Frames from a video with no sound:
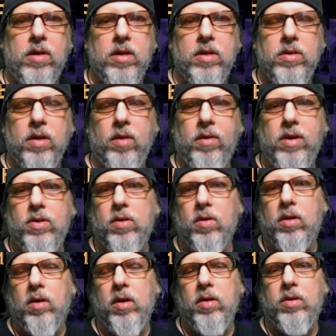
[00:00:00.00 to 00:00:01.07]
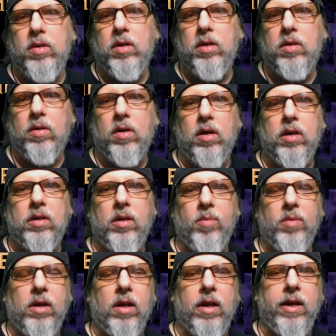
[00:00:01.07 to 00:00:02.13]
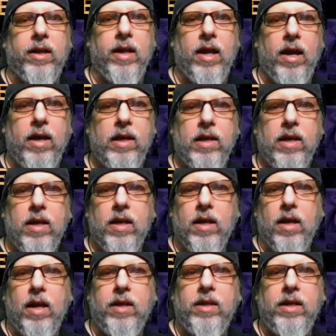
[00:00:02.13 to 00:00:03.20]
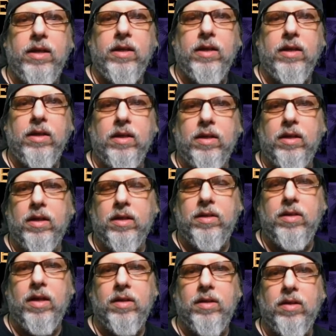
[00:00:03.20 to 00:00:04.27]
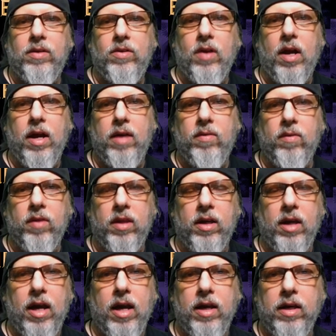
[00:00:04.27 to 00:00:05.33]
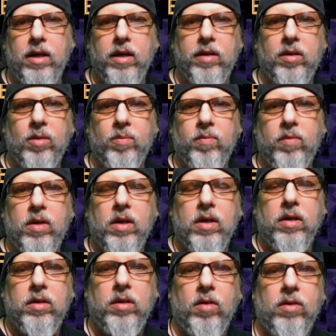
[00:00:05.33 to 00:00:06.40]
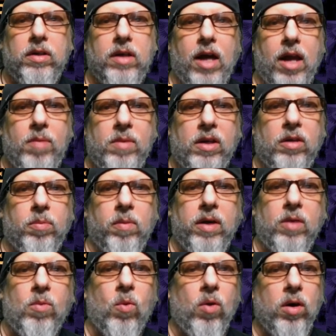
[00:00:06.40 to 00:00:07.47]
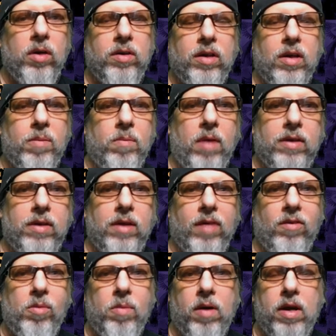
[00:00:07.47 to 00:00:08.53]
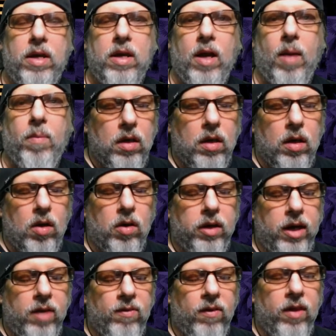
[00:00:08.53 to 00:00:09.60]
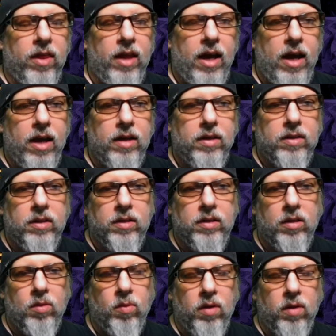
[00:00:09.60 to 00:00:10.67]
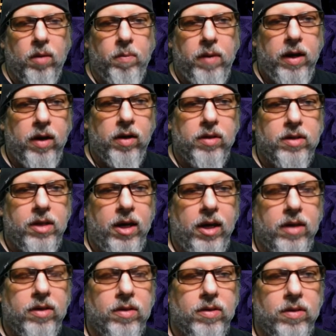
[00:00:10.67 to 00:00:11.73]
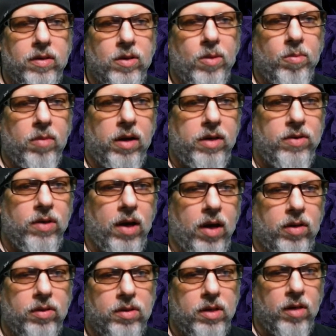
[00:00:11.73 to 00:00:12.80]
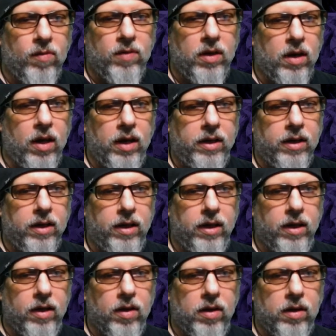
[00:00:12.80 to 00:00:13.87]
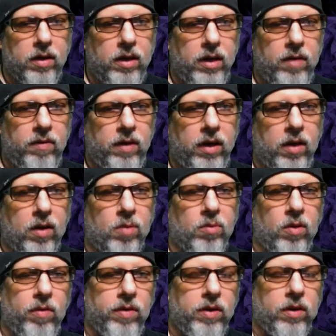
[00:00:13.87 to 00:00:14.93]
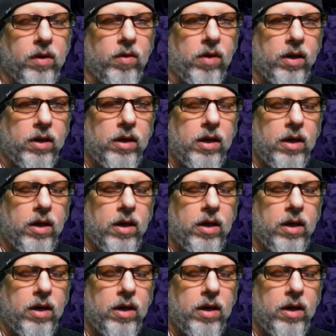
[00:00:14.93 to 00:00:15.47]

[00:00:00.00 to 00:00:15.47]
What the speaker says: generational curses or something like that, I think that it doesn't jive with the catechism, so it's got to be explained. Words can mess everybody up. Okay, for that, this is where the parents can't assume my child's gifted like the kid on TV or the movie screen,